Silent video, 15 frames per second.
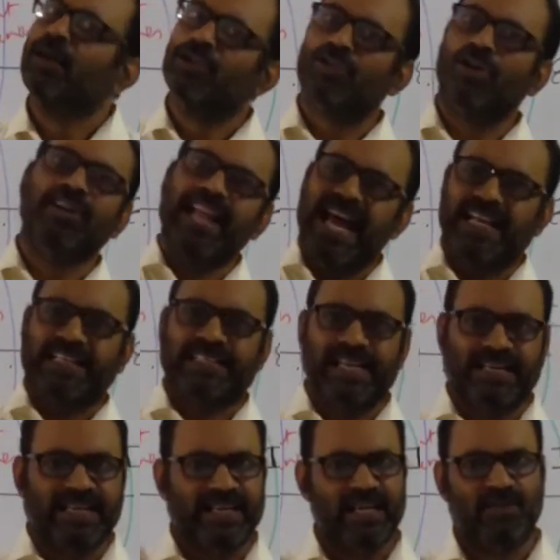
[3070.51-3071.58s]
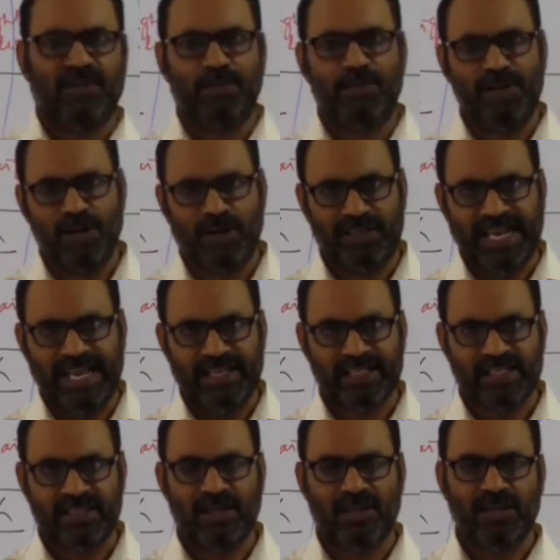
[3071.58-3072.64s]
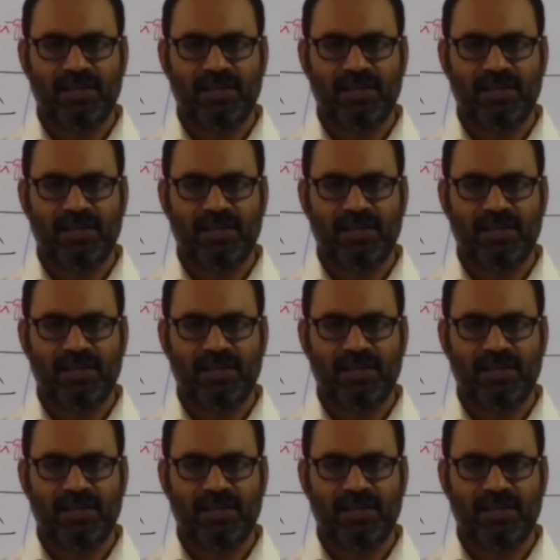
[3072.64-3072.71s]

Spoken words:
So next Saturday will be your test